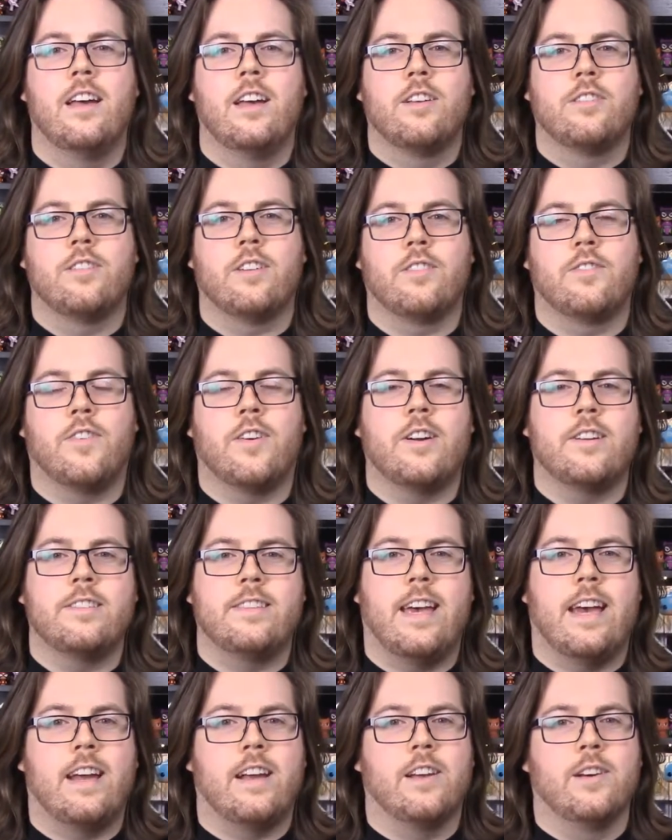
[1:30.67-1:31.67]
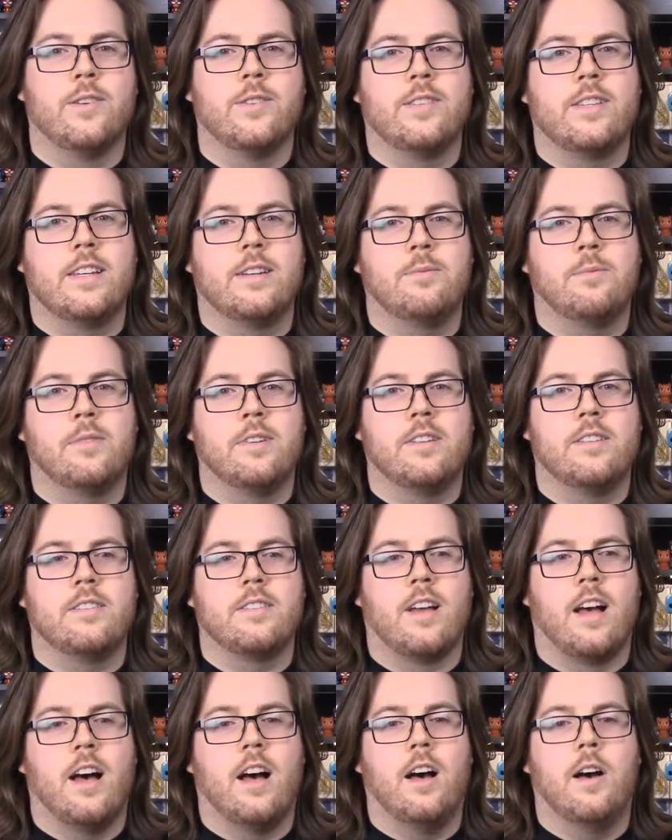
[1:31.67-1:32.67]
So as far as that goes, it was
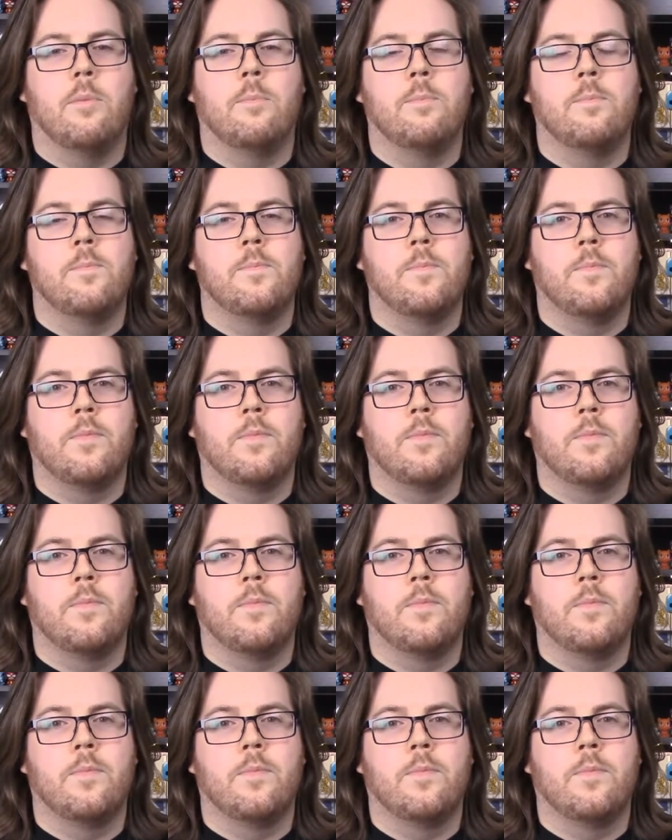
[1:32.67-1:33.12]
um,